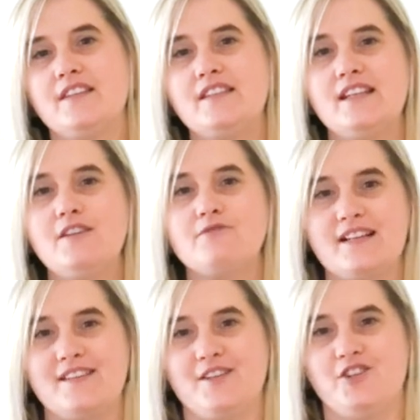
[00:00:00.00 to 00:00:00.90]
The City
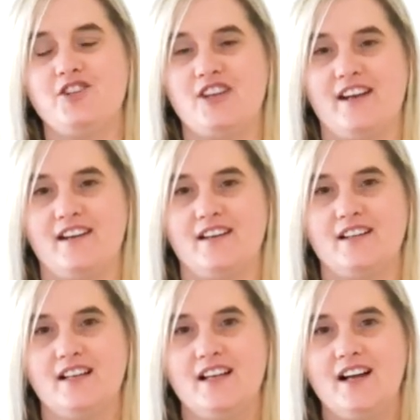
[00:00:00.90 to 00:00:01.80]
Research
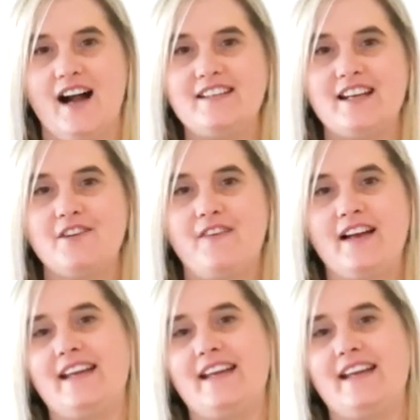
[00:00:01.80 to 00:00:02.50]
Agenda identified